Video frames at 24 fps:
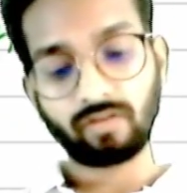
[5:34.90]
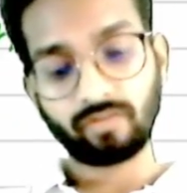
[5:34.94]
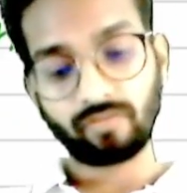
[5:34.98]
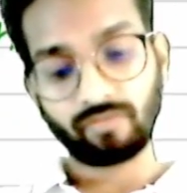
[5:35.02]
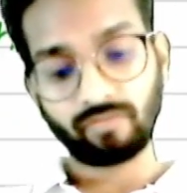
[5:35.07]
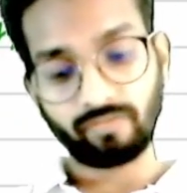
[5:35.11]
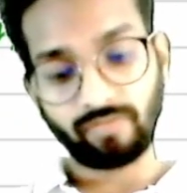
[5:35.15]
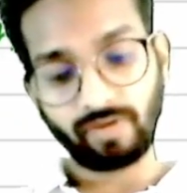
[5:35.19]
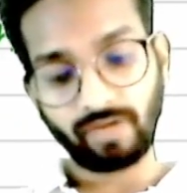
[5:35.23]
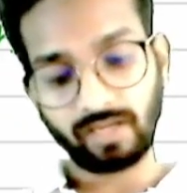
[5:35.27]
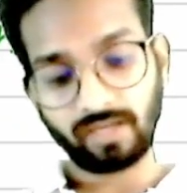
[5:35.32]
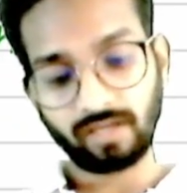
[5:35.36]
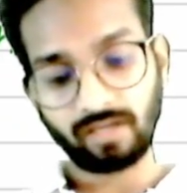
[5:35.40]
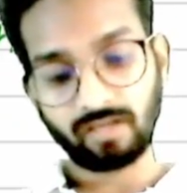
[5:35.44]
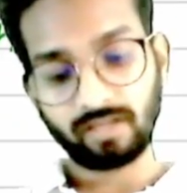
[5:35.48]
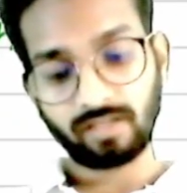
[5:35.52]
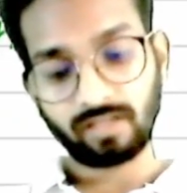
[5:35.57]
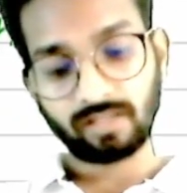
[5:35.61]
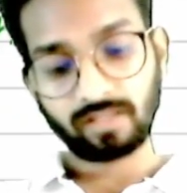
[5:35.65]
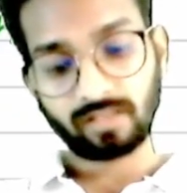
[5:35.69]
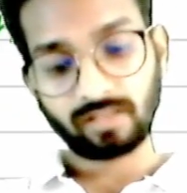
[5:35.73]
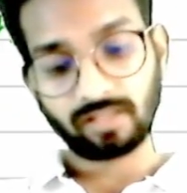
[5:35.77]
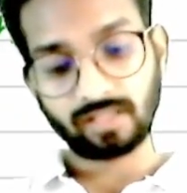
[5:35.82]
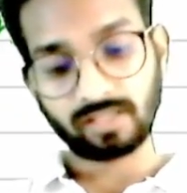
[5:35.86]
When
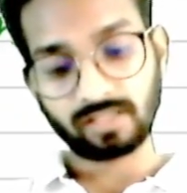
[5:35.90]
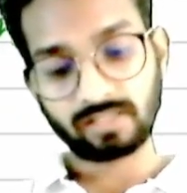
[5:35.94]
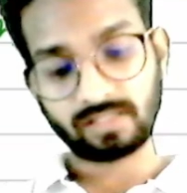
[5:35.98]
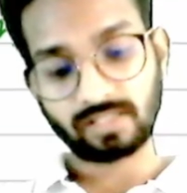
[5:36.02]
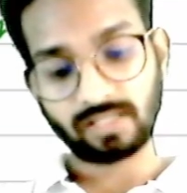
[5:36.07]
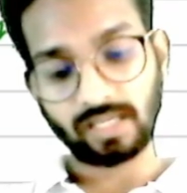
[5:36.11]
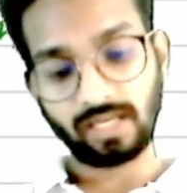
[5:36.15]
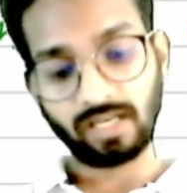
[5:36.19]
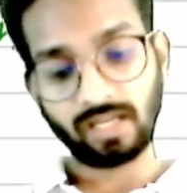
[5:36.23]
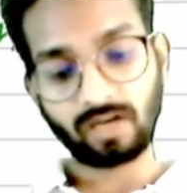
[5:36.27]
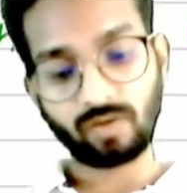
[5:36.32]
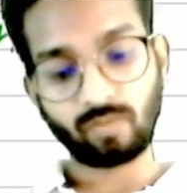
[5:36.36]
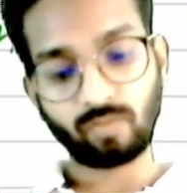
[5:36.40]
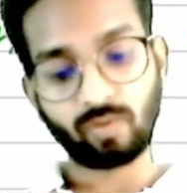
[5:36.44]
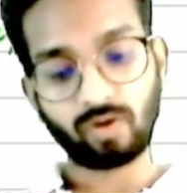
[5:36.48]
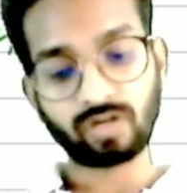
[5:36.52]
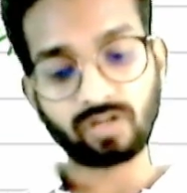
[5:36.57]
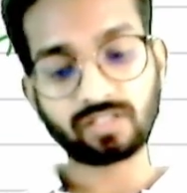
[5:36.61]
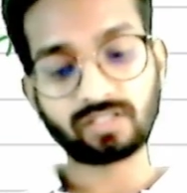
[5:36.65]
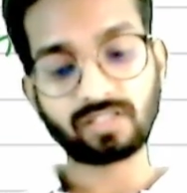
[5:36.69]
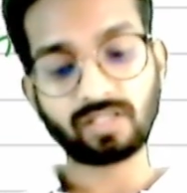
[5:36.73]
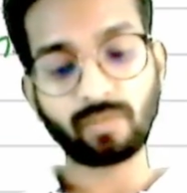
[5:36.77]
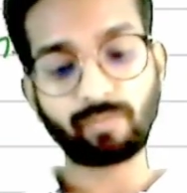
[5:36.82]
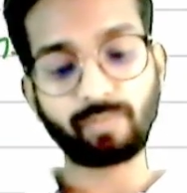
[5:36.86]
the seller
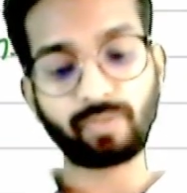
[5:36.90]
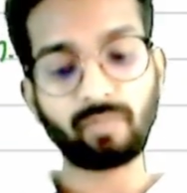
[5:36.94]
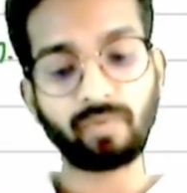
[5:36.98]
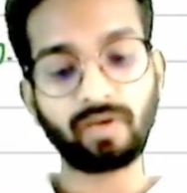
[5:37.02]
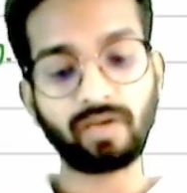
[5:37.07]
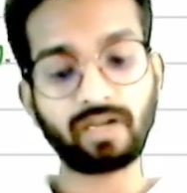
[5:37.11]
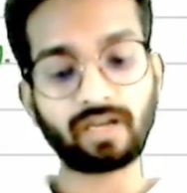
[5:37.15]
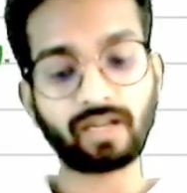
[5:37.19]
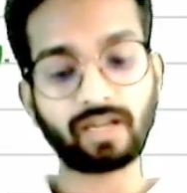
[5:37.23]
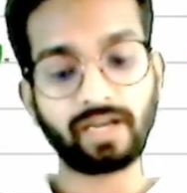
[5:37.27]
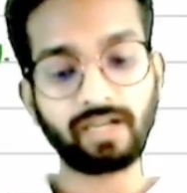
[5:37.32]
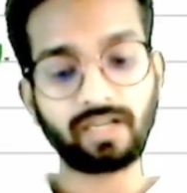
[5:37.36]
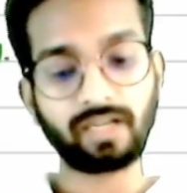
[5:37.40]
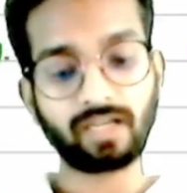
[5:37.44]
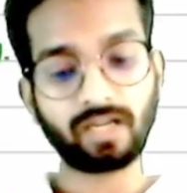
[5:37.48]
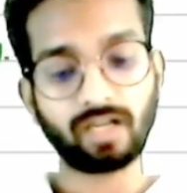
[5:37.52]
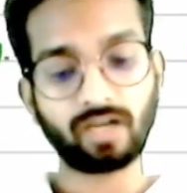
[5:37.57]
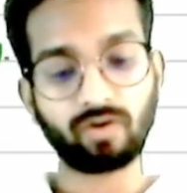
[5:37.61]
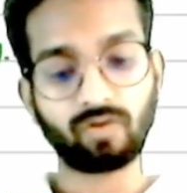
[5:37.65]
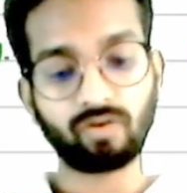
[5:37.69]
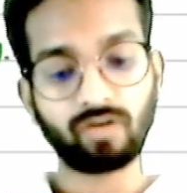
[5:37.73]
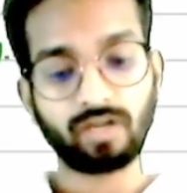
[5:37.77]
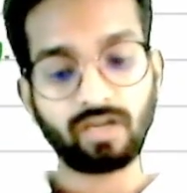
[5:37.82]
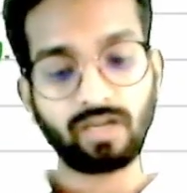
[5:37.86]
wants the payment right
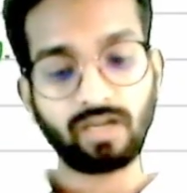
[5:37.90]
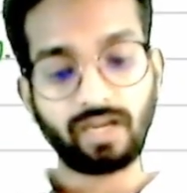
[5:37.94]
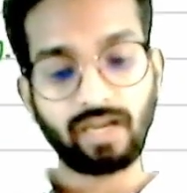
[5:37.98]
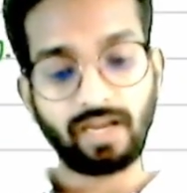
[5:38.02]
now